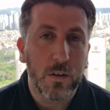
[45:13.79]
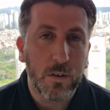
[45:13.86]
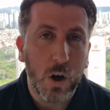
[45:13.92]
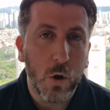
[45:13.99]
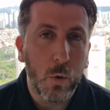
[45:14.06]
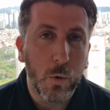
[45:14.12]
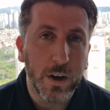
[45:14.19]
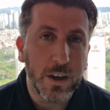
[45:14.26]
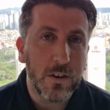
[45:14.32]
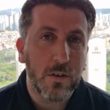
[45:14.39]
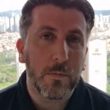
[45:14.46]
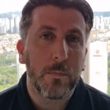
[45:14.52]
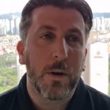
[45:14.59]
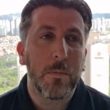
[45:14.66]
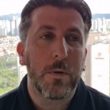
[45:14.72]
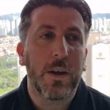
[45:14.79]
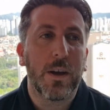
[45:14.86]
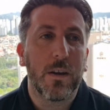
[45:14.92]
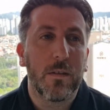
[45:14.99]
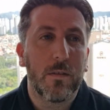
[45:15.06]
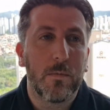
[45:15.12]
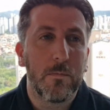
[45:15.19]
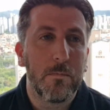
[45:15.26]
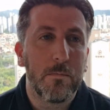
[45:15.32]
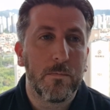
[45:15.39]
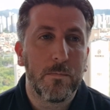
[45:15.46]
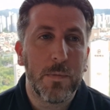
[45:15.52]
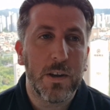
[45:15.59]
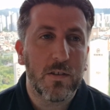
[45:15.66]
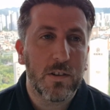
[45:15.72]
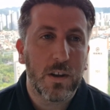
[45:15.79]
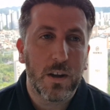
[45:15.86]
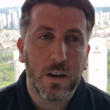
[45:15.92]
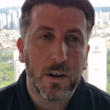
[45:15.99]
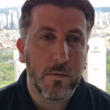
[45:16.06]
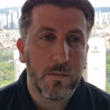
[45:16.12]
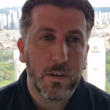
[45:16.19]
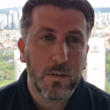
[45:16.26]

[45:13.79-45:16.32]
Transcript: of goal where he just maybe miss uh,